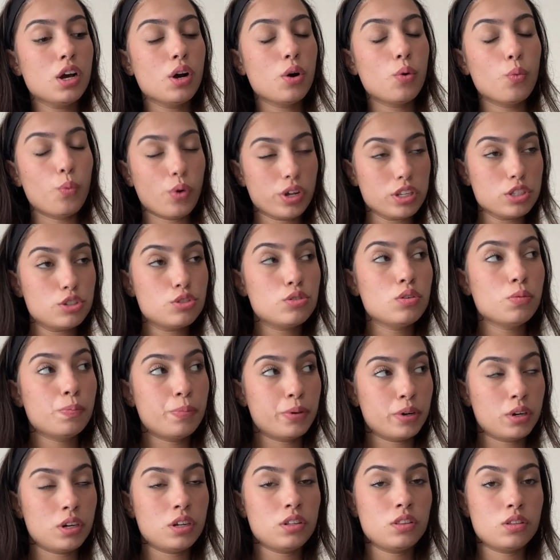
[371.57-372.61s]
once you
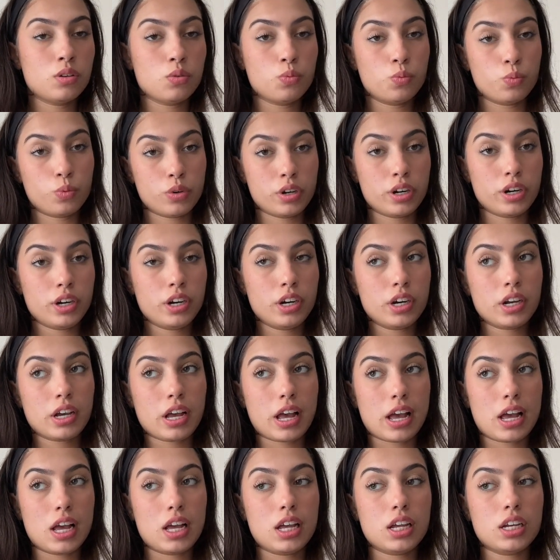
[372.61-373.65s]
put in the work
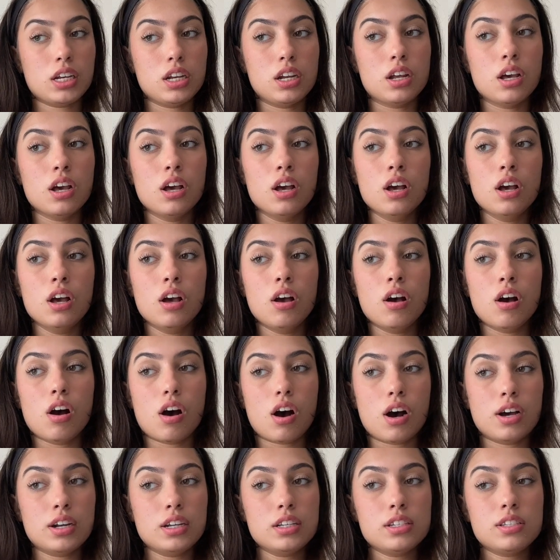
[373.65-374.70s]
and
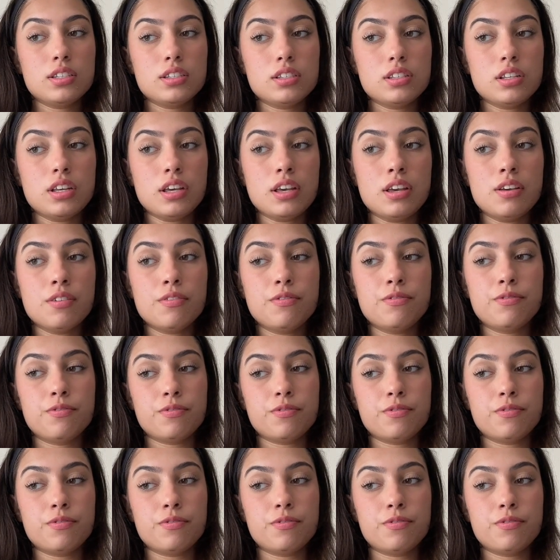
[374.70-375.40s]
honestly